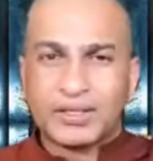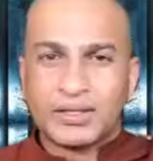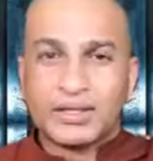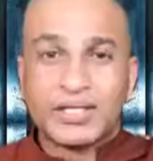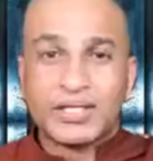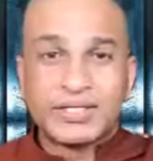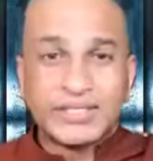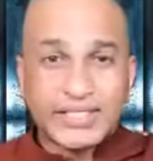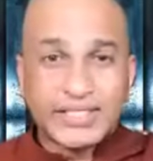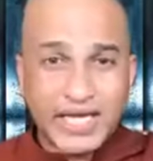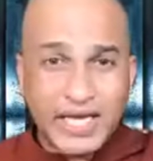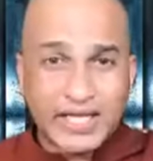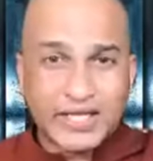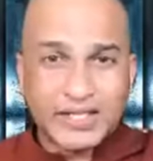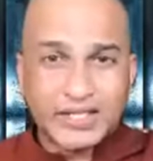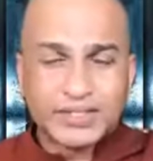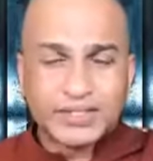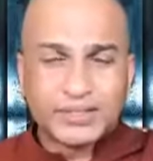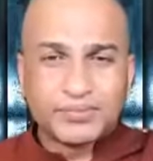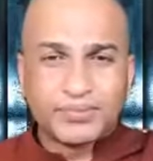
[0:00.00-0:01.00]
the
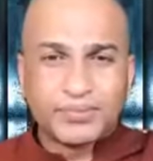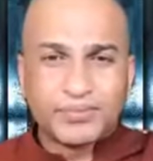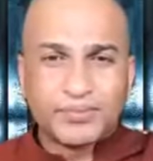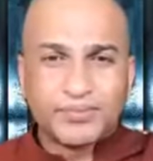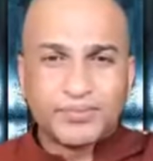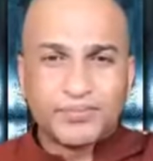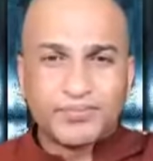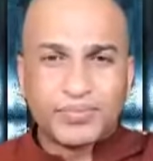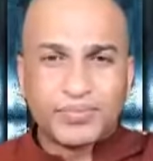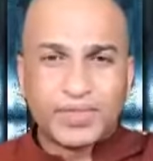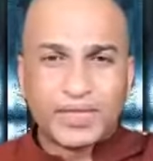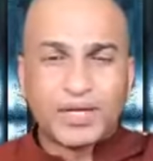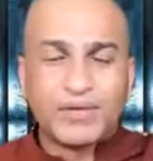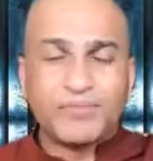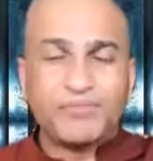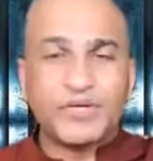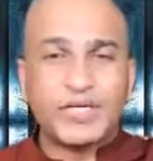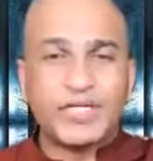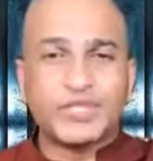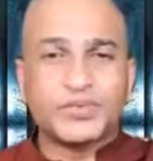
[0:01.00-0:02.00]
change,
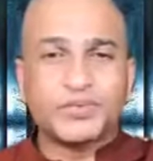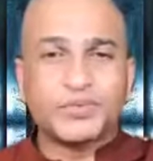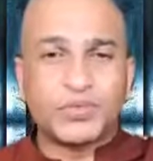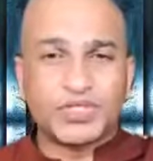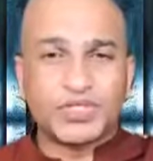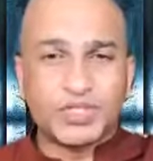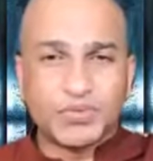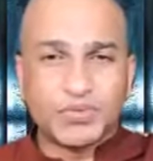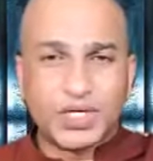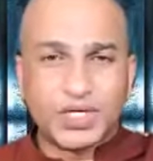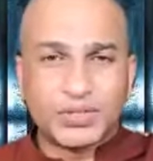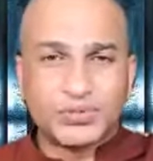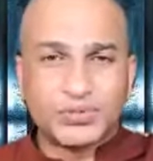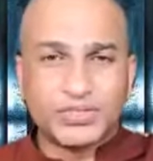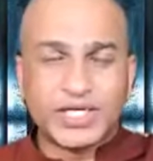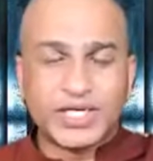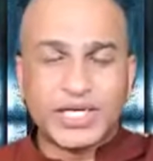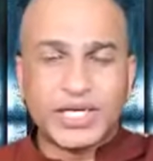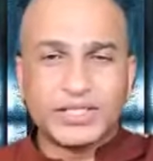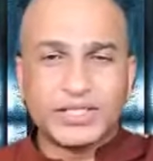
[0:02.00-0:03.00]
if it is possible to
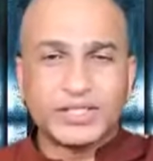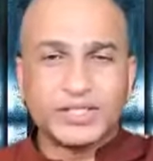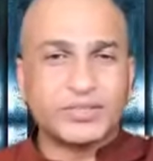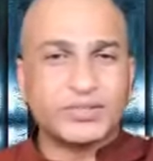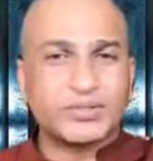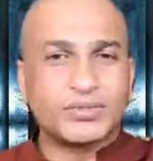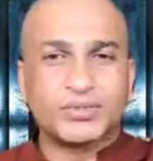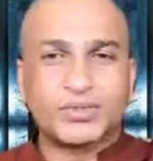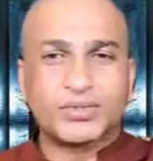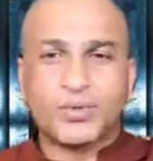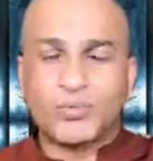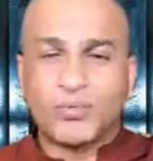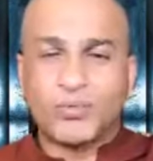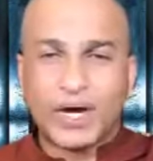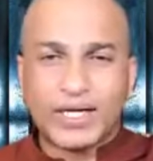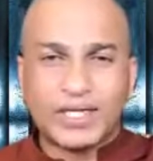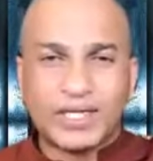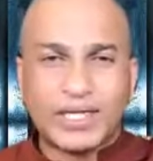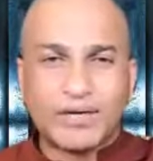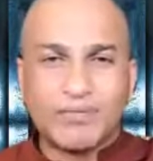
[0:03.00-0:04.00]
change, so
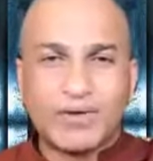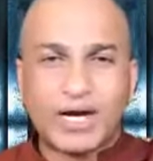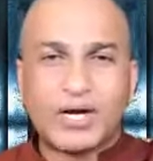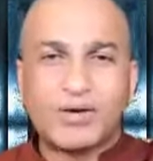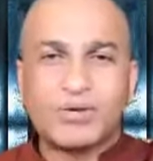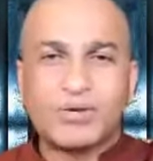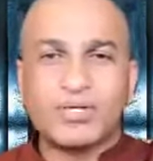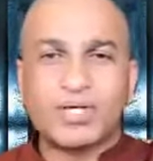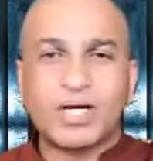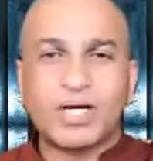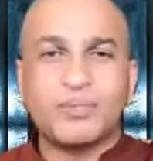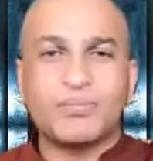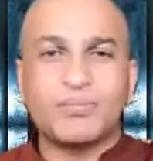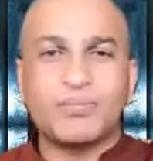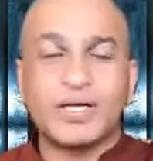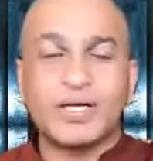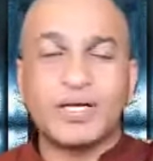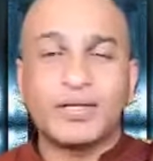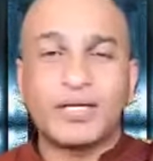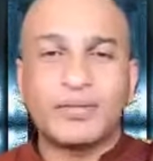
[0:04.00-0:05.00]
whatever
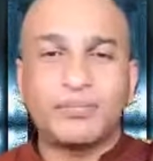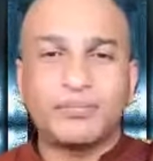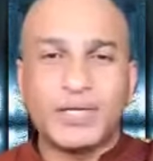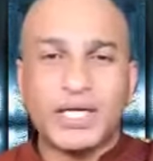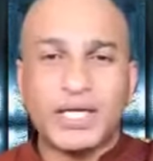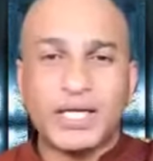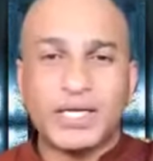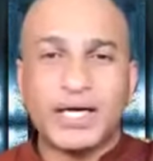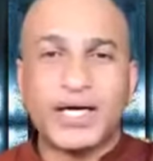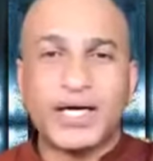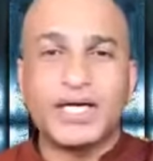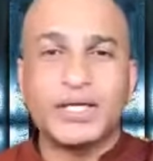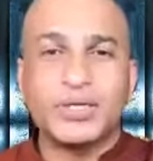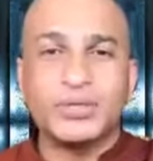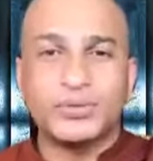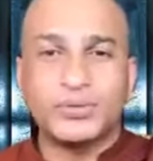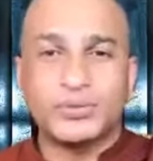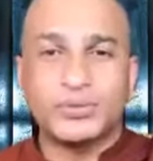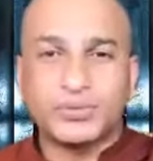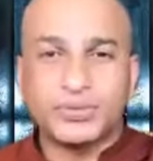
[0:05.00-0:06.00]
outcome, be ready
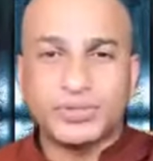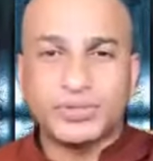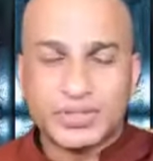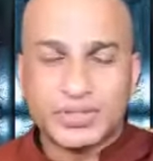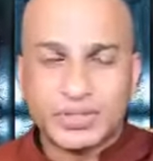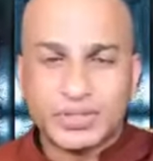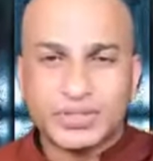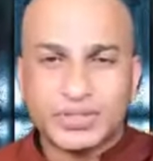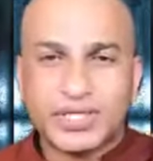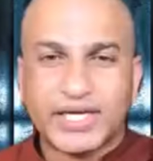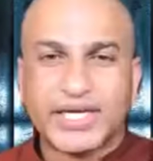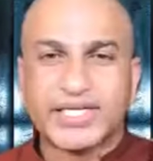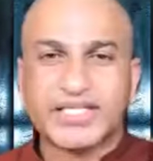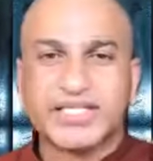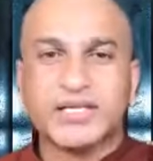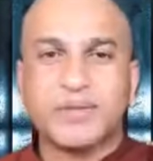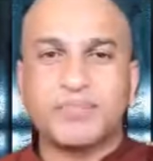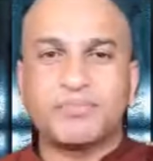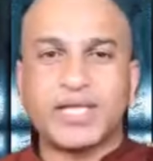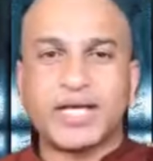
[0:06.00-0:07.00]
to
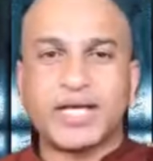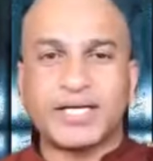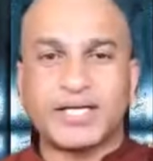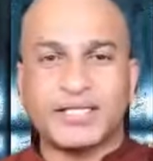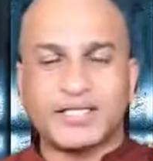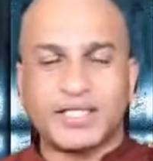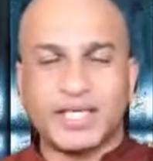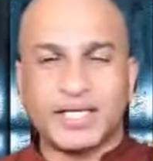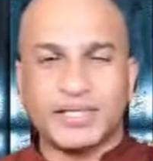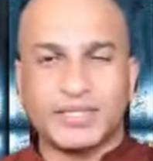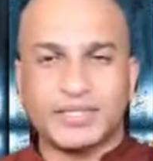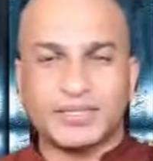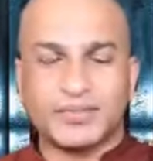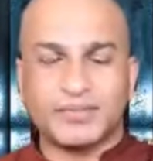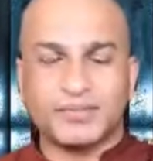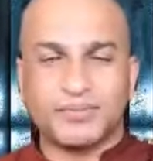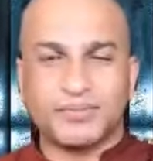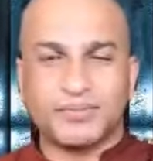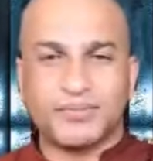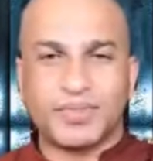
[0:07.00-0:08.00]
accept that change.
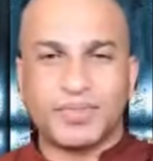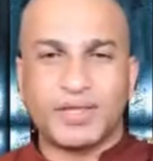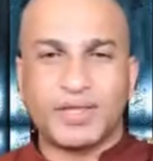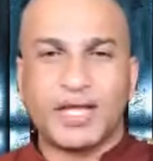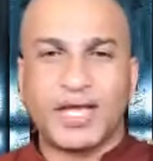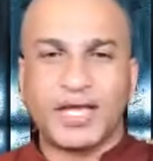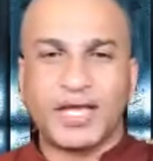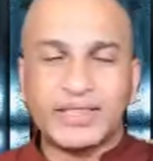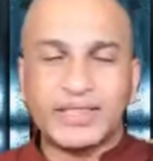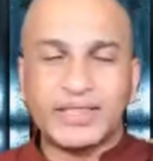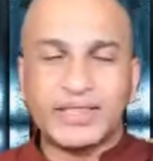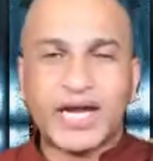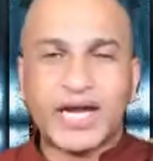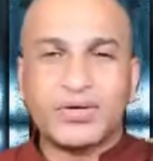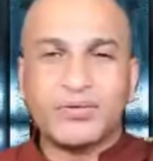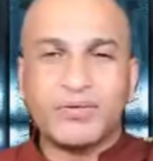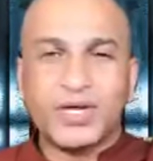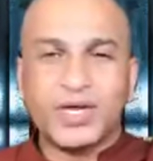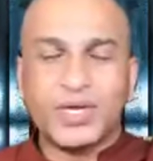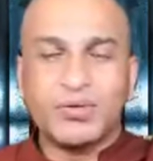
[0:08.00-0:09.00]
And
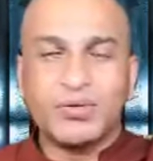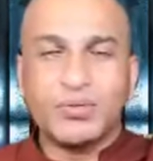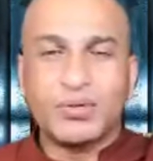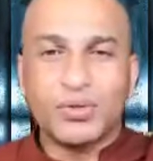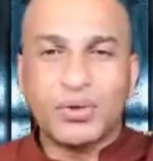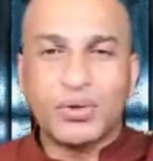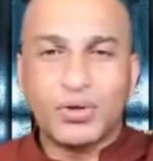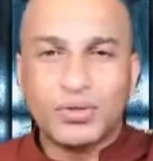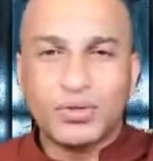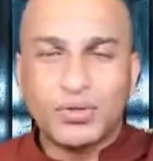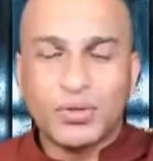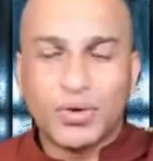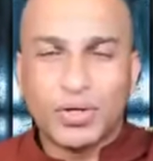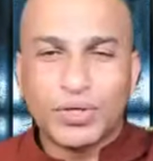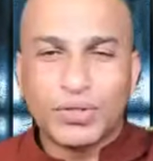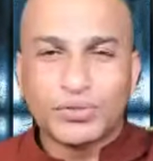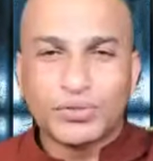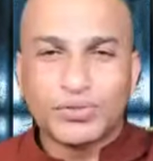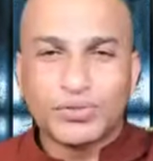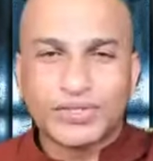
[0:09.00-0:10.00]
that way you're not
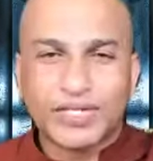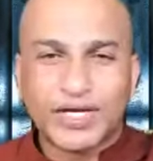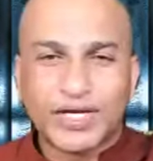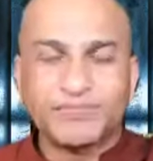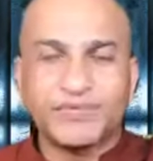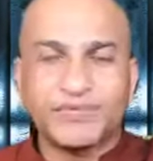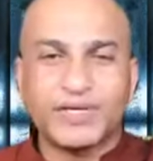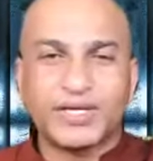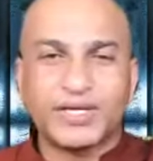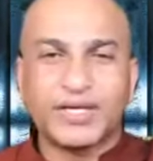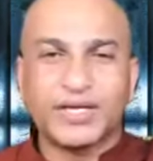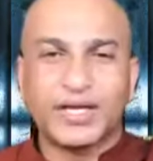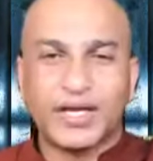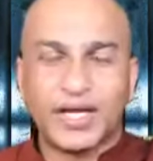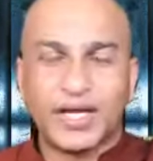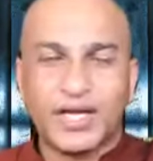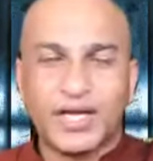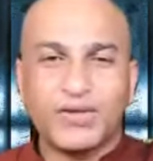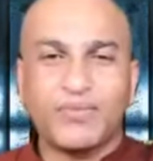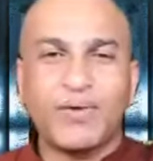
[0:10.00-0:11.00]
going to suffer
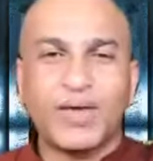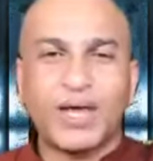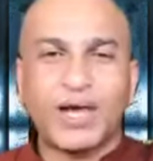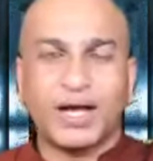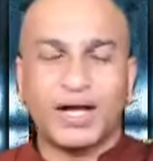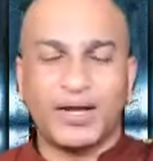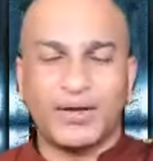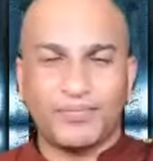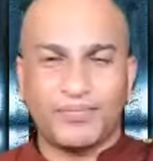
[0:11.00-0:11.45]
anywhere.